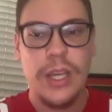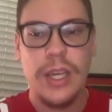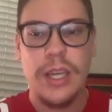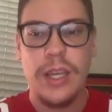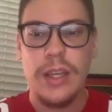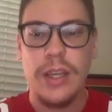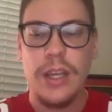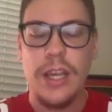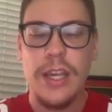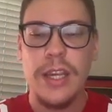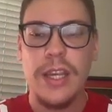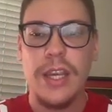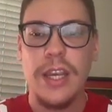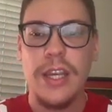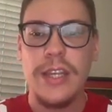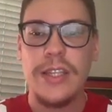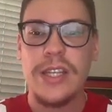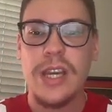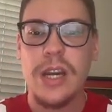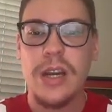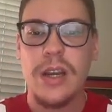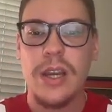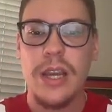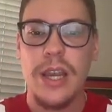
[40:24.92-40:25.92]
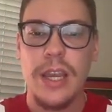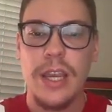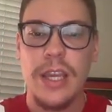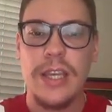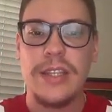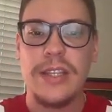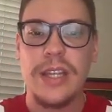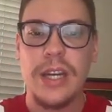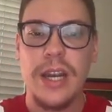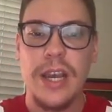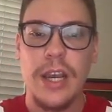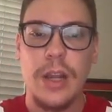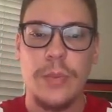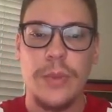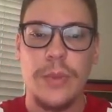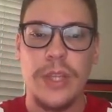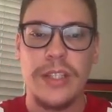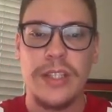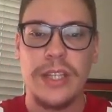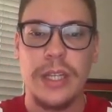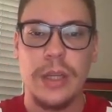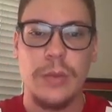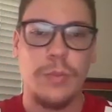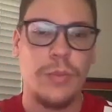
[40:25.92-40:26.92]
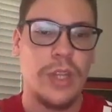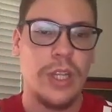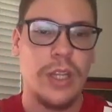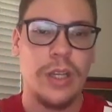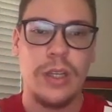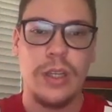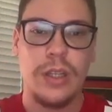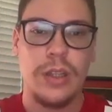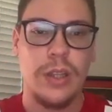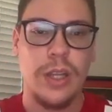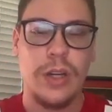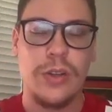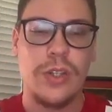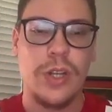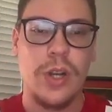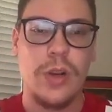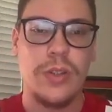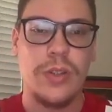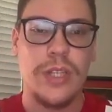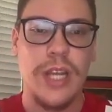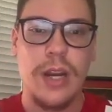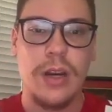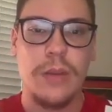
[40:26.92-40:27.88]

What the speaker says: he's gonna help this team. There's no doubt in